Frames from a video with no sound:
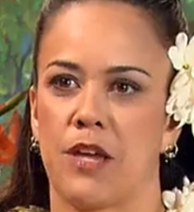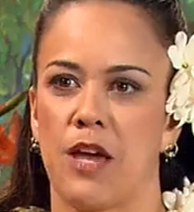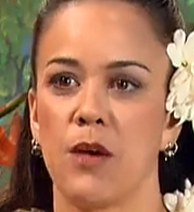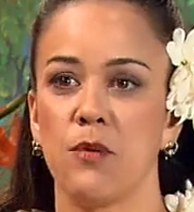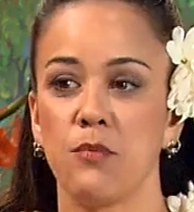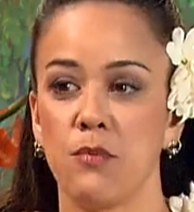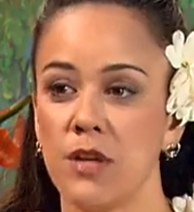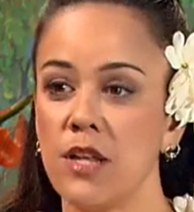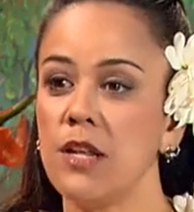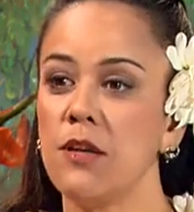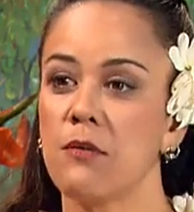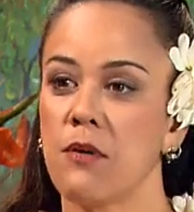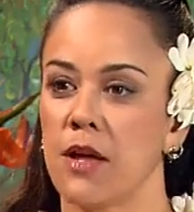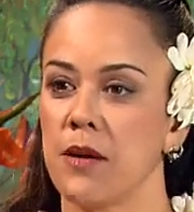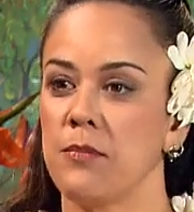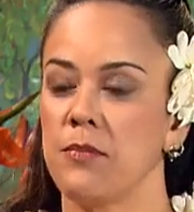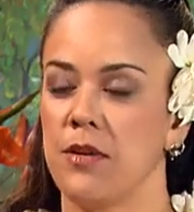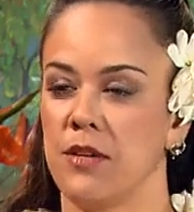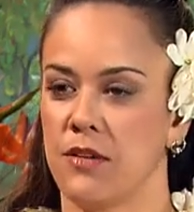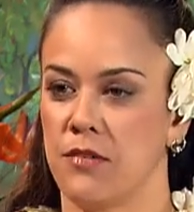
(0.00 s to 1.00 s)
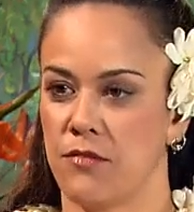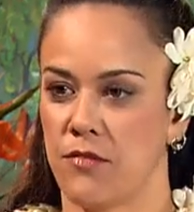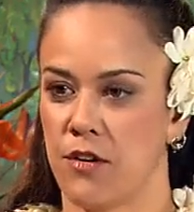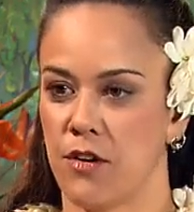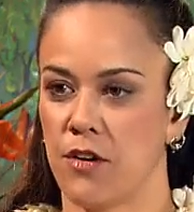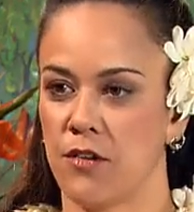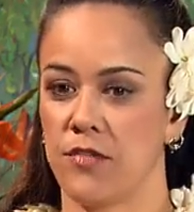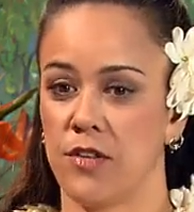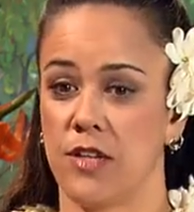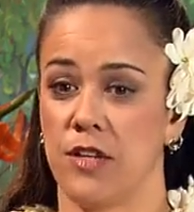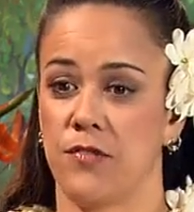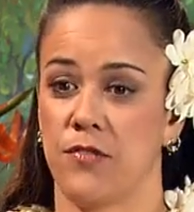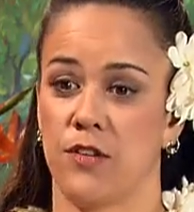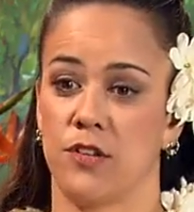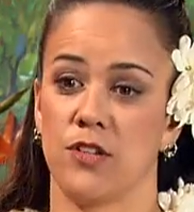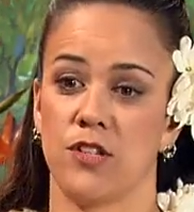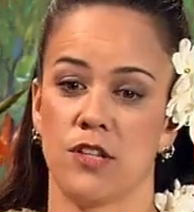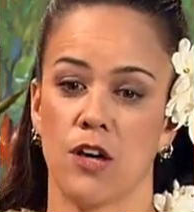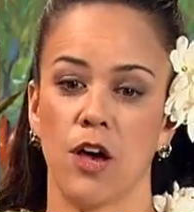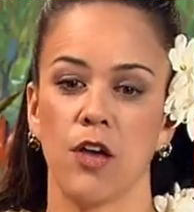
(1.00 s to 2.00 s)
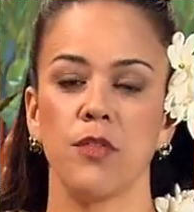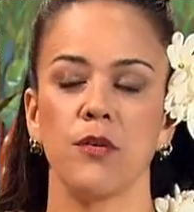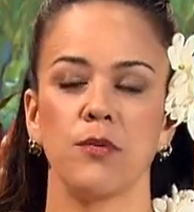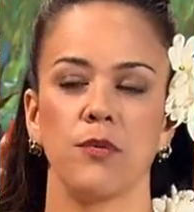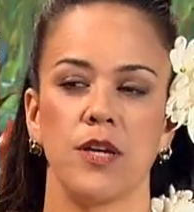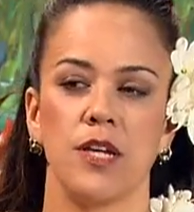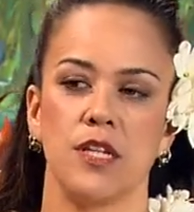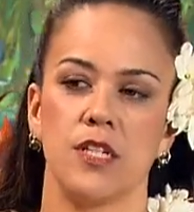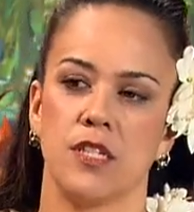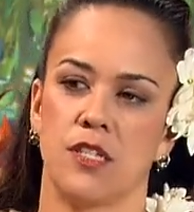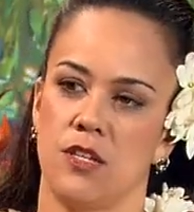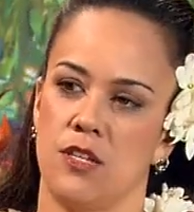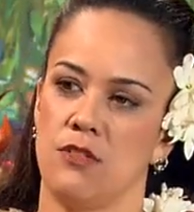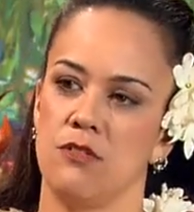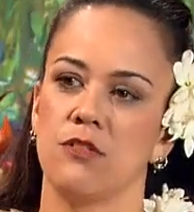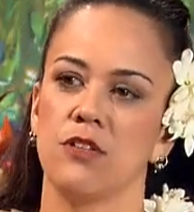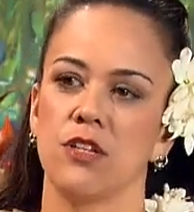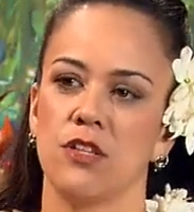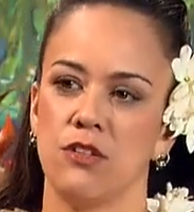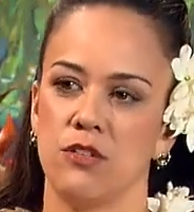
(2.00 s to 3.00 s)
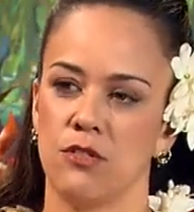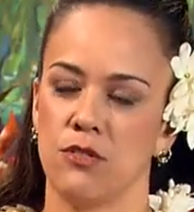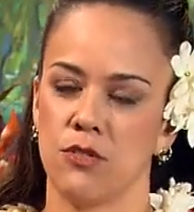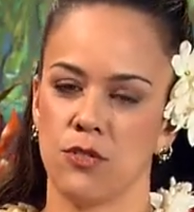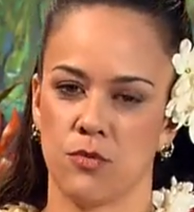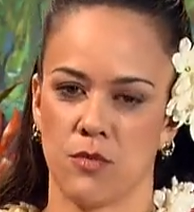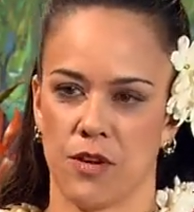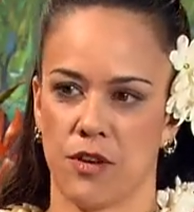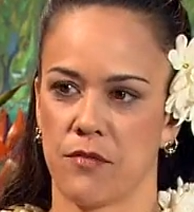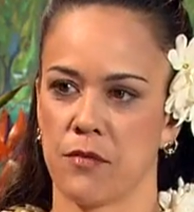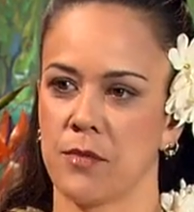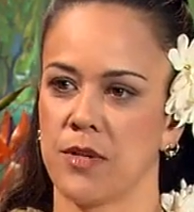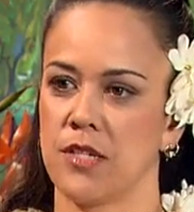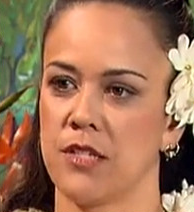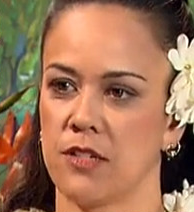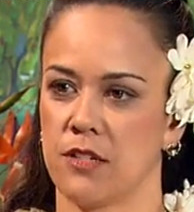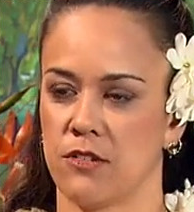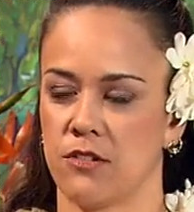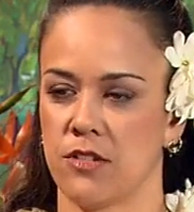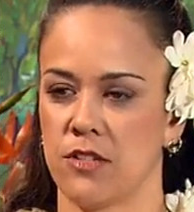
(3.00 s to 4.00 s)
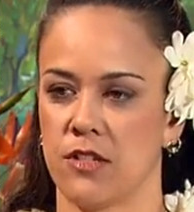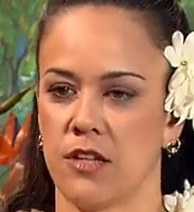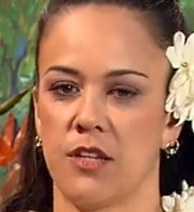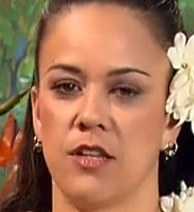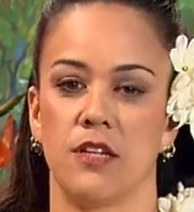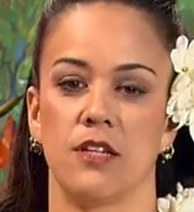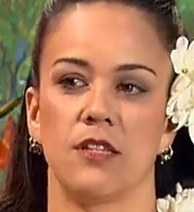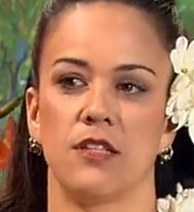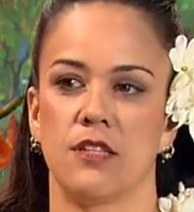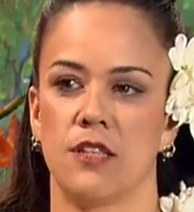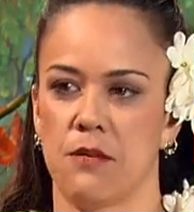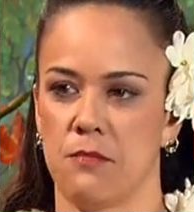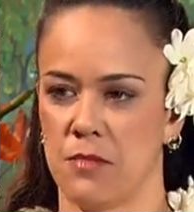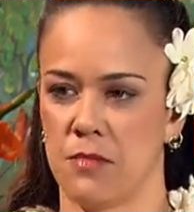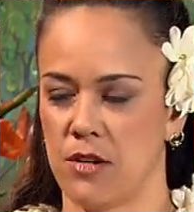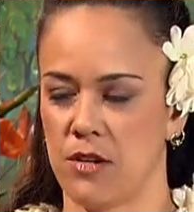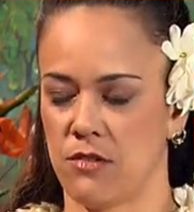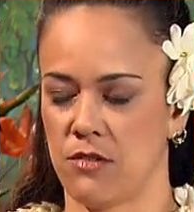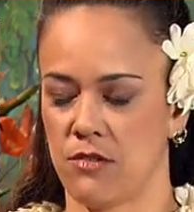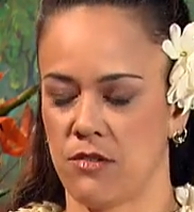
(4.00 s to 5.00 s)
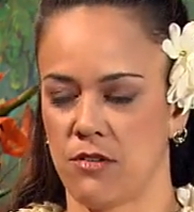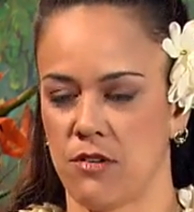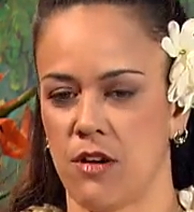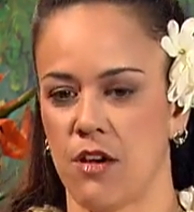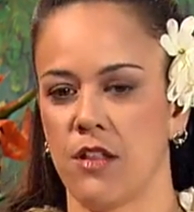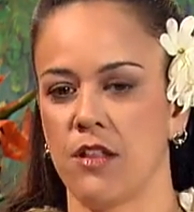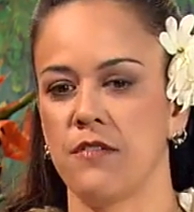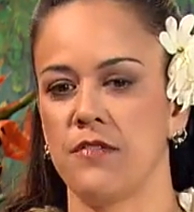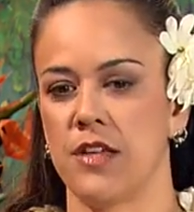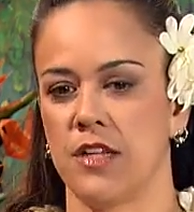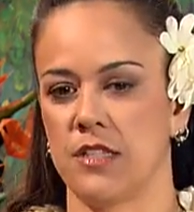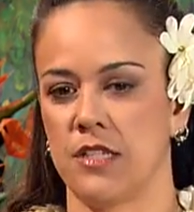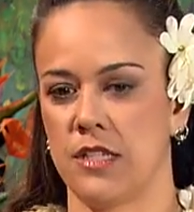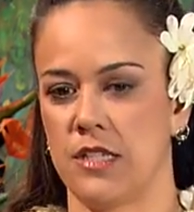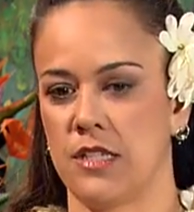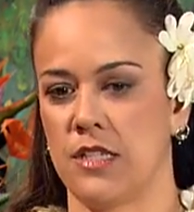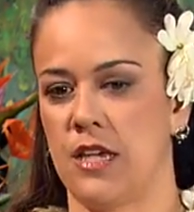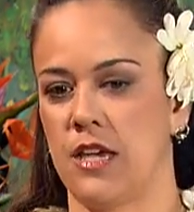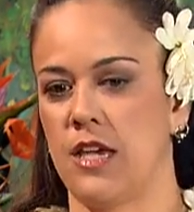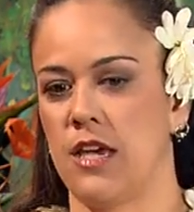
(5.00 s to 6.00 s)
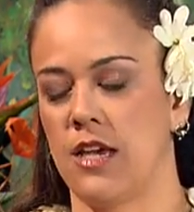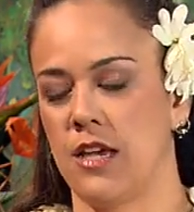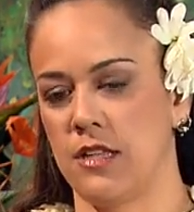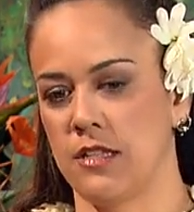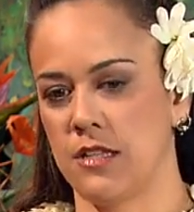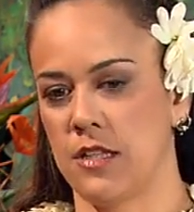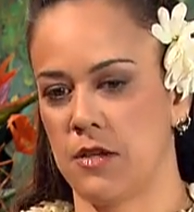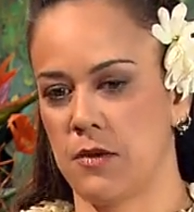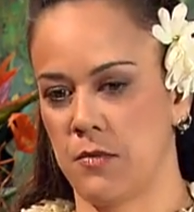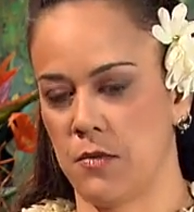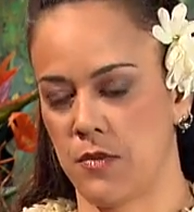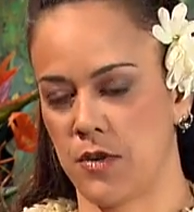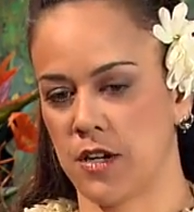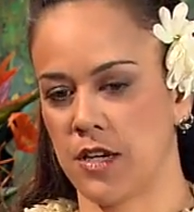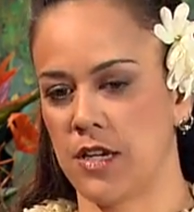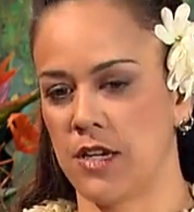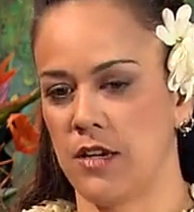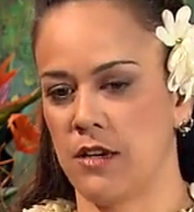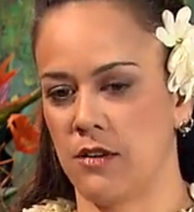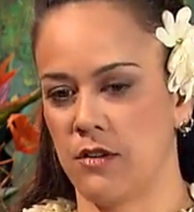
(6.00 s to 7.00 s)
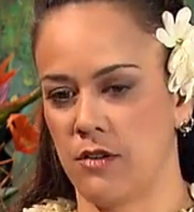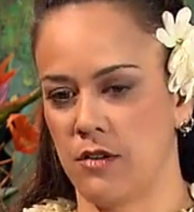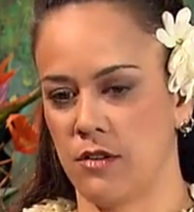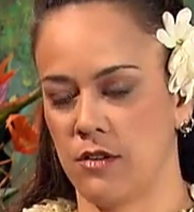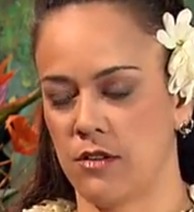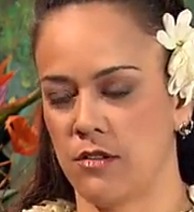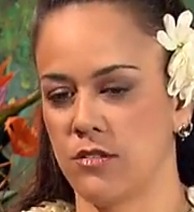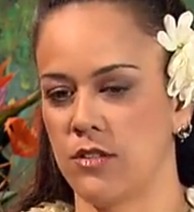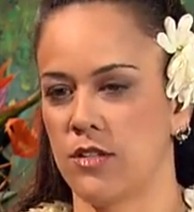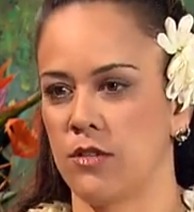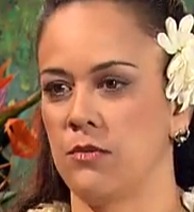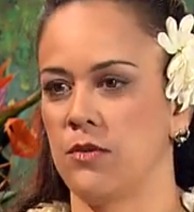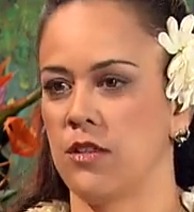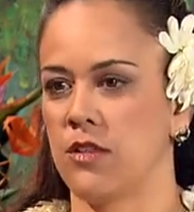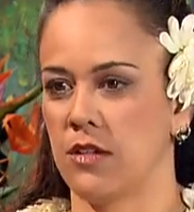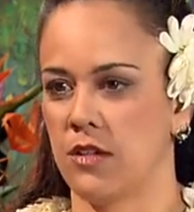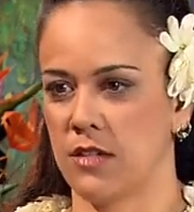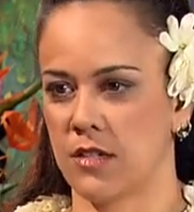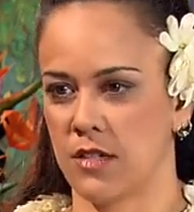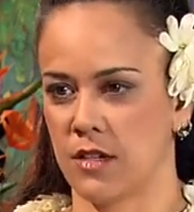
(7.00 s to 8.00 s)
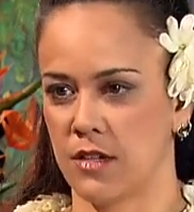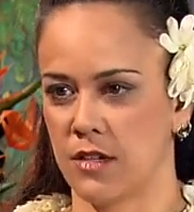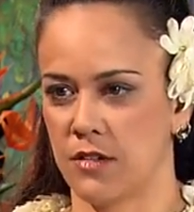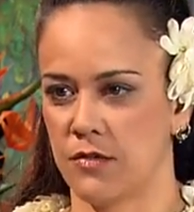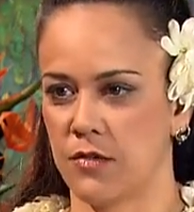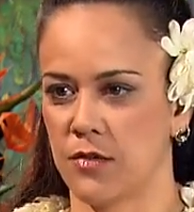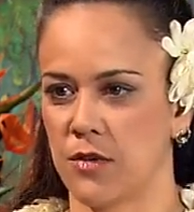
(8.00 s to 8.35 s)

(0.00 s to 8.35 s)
I really want to be involved. And if there's other ways that you can use whatever my skill set is, let me know. All of that to say, I ended up working closely with the executive